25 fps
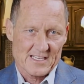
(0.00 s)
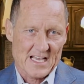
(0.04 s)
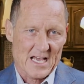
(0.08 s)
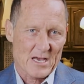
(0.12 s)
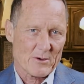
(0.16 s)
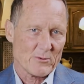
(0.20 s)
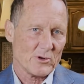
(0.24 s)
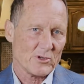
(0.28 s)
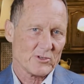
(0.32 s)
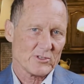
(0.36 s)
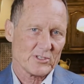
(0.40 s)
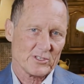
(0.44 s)

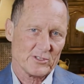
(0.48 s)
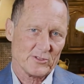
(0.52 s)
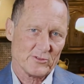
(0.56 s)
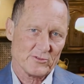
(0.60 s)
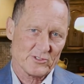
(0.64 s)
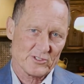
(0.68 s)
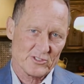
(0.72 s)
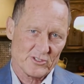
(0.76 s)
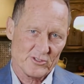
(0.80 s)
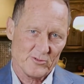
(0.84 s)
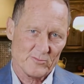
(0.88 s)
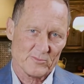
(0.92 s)
I won't go
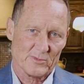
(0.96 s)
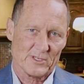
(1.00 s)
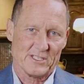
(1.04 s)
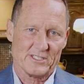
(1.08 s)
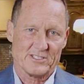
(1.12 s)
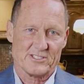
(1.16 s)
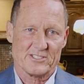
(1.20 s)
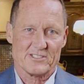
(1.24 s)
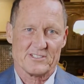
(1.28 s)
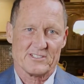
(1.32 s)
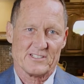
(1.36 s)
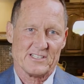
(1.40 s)
too
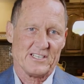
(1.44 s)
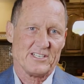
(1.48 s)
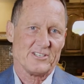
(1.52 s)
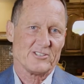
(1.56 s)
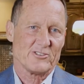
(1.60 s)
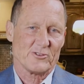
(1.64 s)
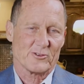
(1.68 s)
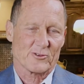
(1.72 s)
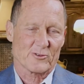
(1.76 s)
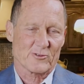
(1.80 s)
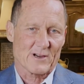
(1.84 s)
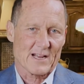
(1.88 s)
much
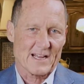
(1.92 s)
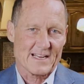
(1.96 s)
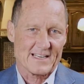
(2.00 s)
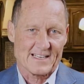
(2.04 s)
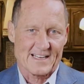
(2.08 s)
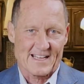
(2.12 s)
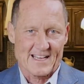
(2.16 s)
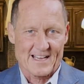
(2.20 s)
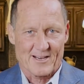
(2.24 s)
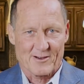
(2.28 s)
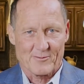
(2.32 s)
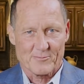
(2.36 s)
into it right
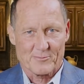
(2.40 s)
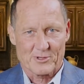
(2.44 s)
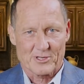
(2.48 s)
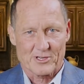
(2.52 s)
now,